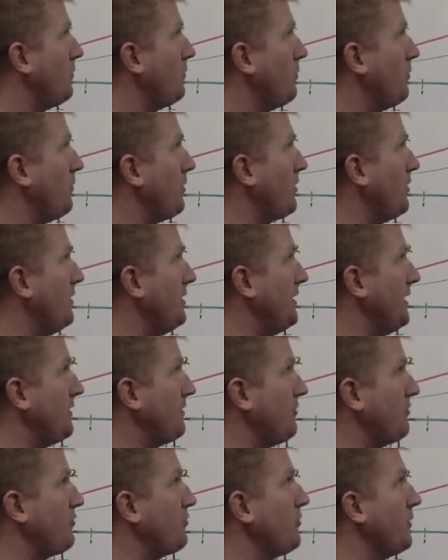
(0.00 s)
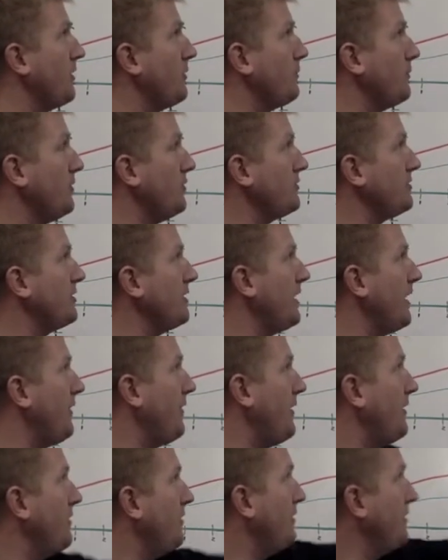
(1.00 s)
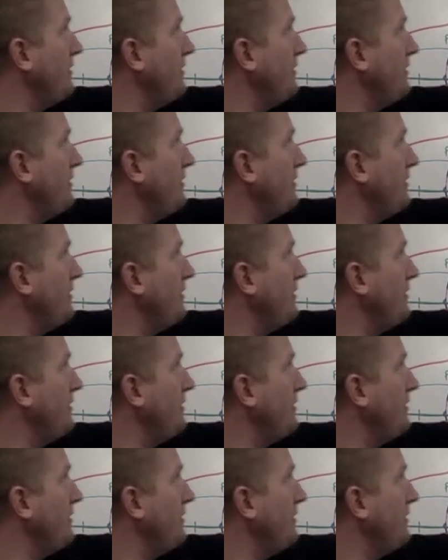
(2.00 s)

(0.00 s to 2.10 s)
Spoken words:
we're going to take the square root and then the